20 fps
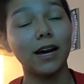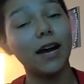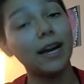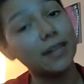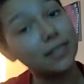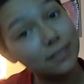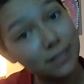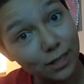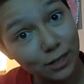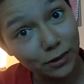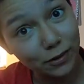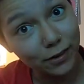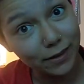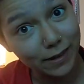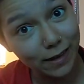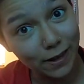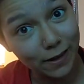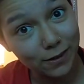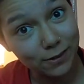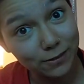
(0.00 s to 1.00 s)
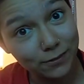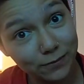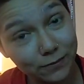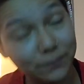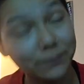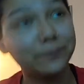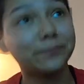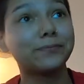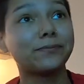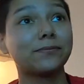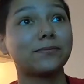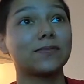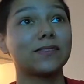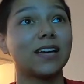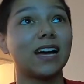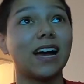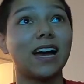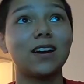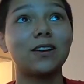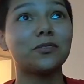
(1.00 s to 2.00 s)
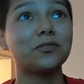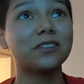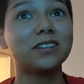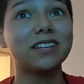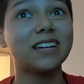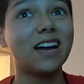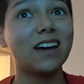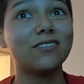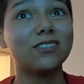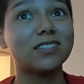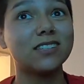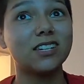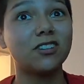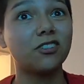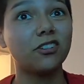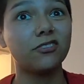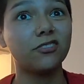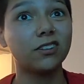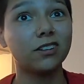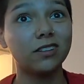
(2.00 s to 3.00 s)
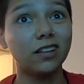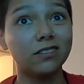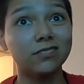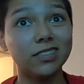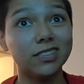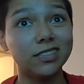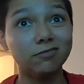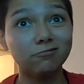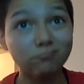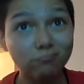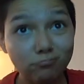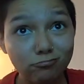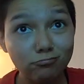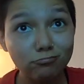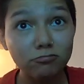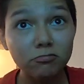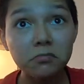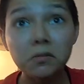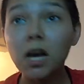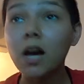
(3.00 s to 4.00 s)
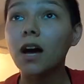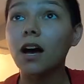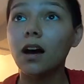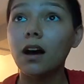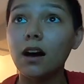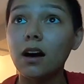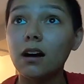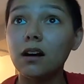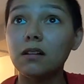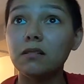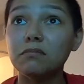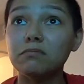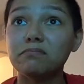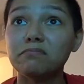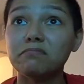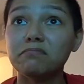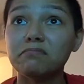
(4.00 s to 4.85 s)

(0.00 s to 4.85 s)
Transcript: I can tell you right now, I don't really have a secret for gloving. I